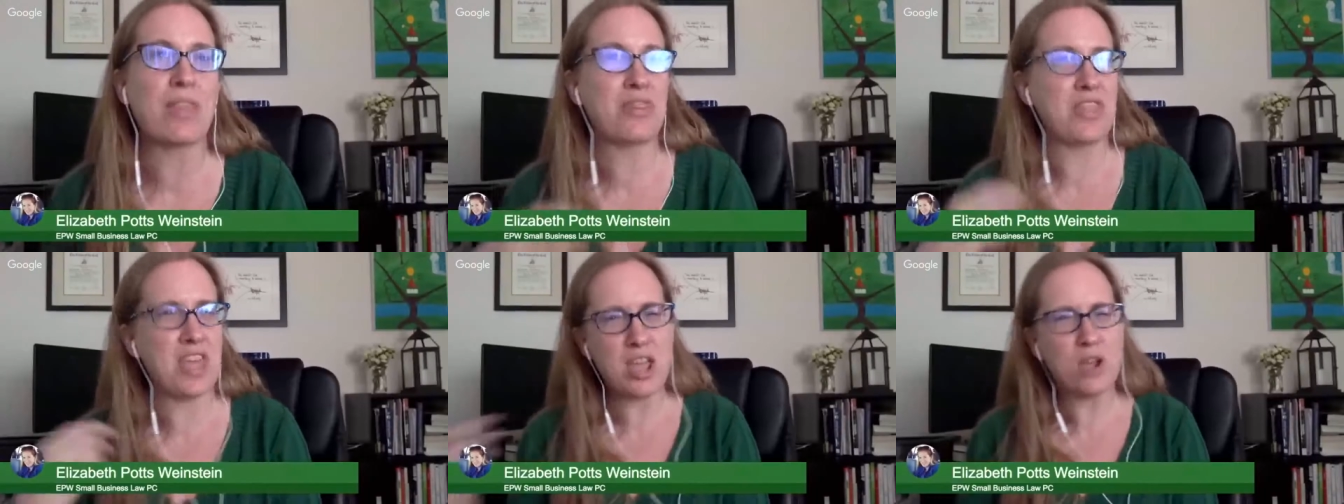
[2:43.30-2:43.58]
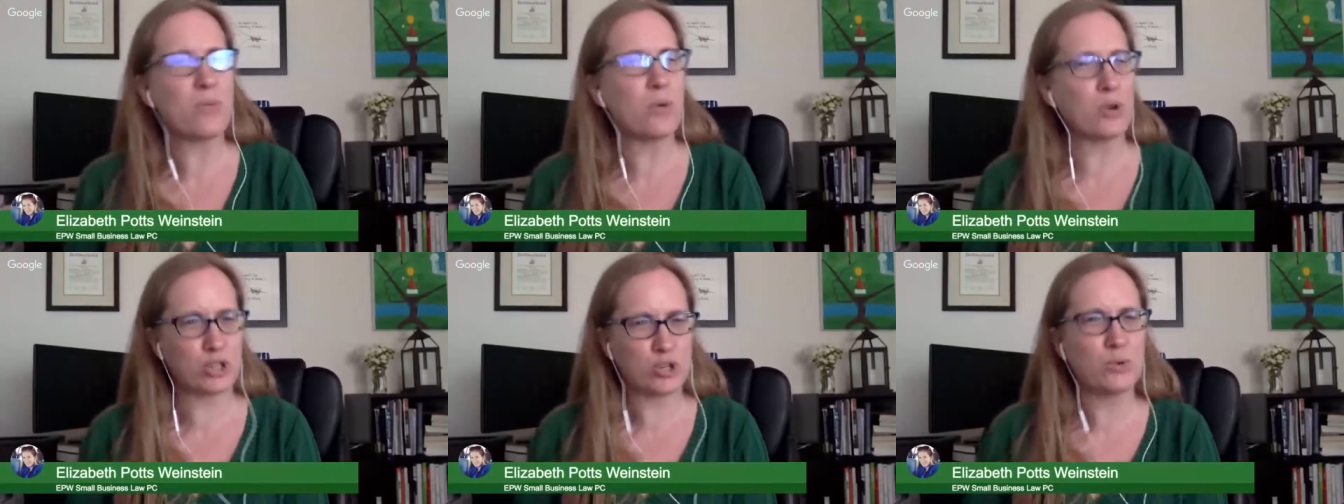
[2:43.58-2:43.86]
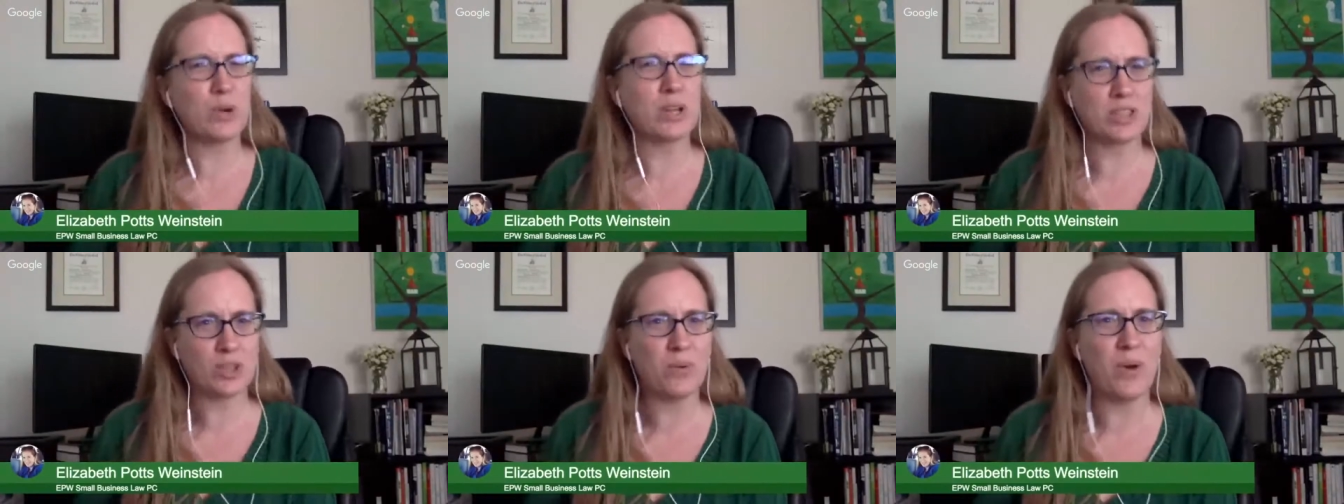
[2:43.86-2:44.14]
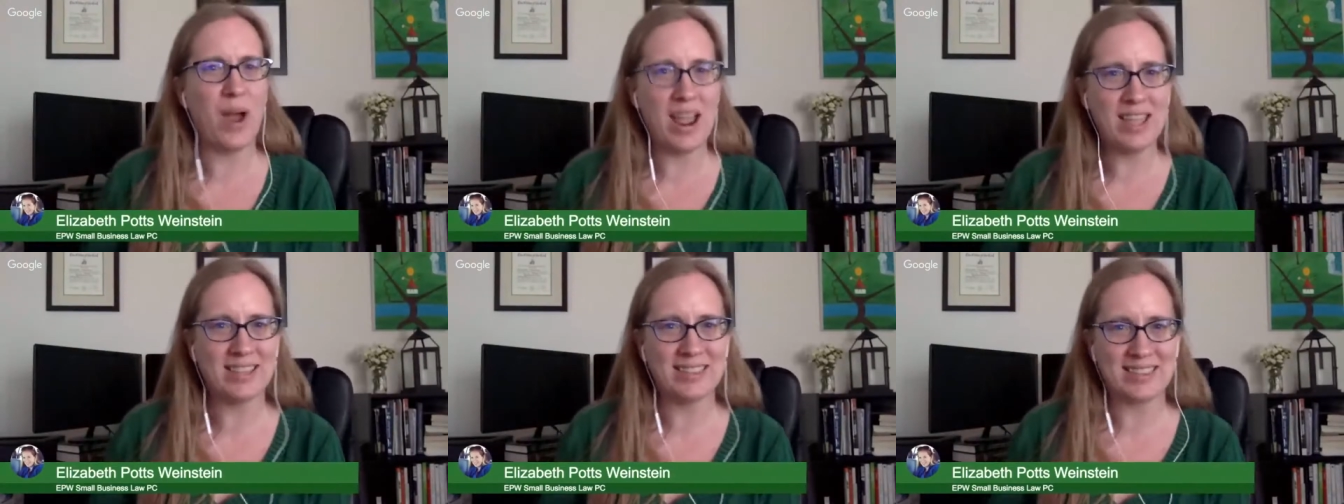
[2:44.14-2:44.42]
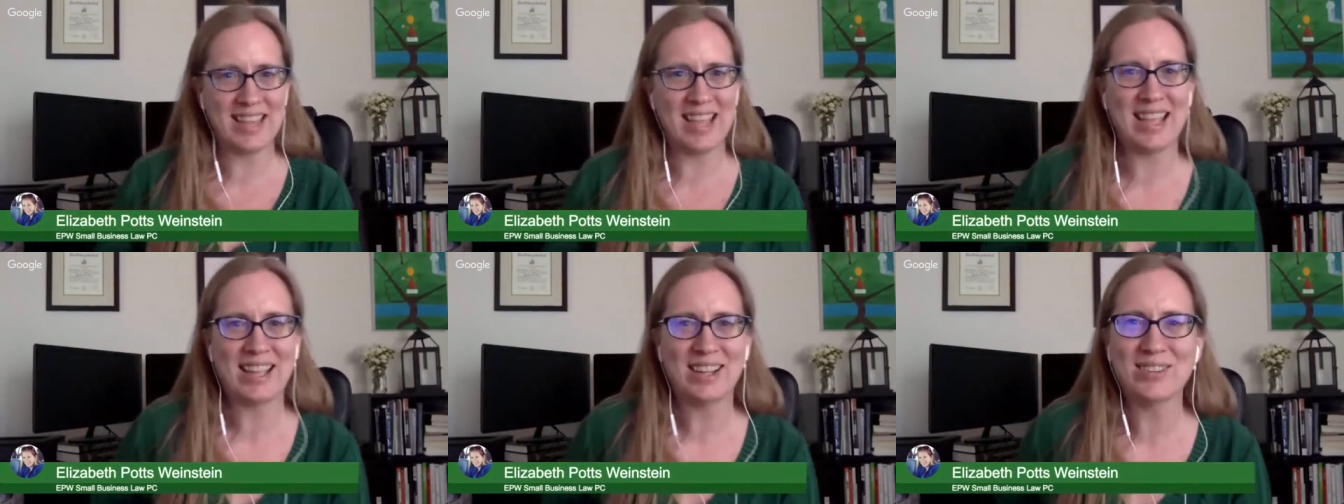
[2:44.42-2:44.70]
think we're doing the right
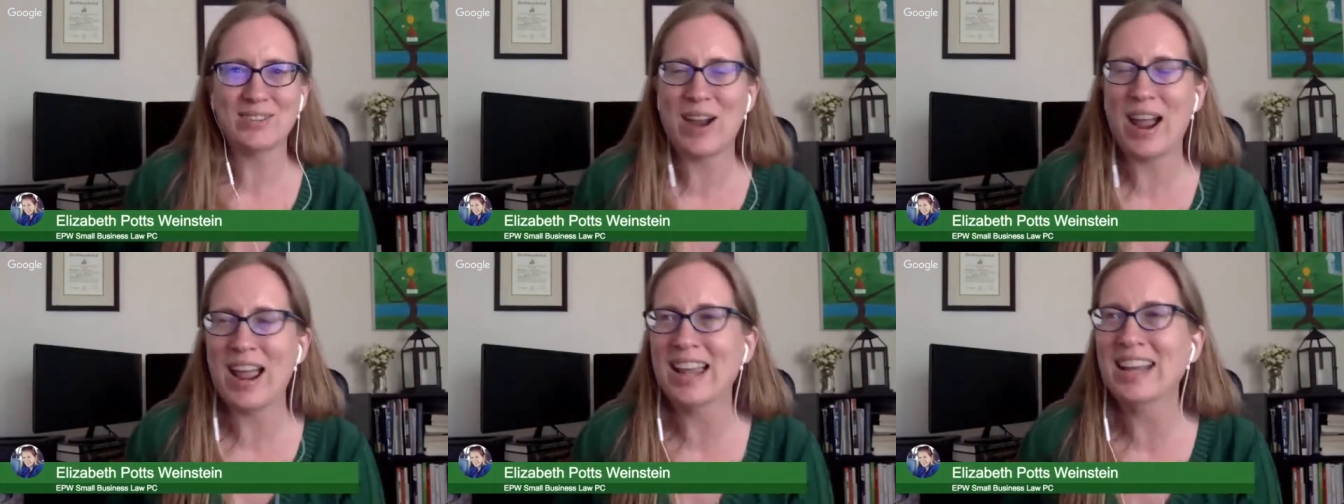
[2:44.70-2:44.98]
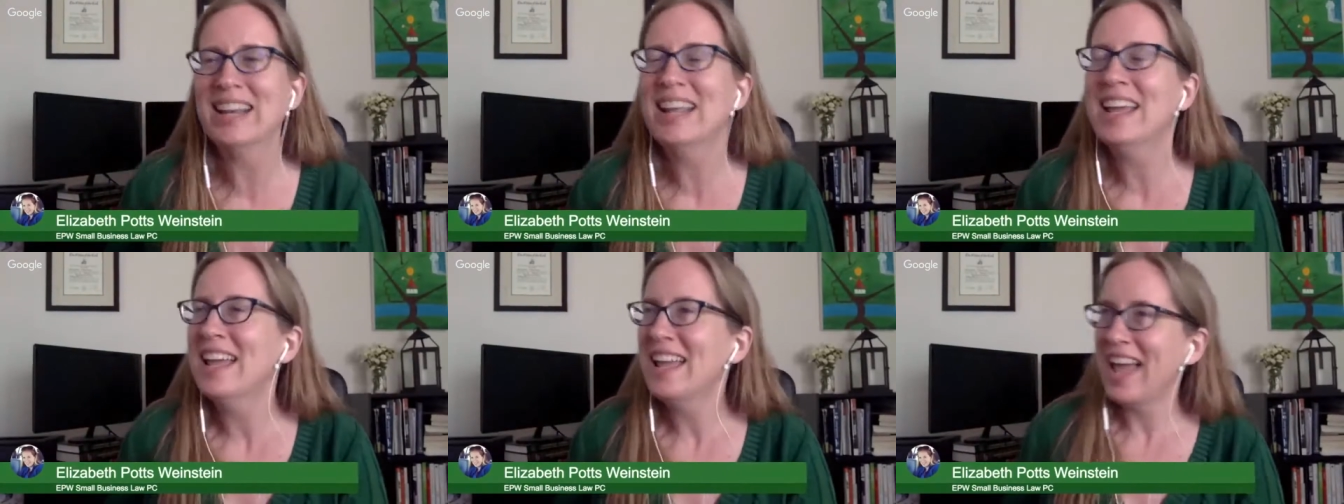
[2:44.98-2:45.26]
thing, right?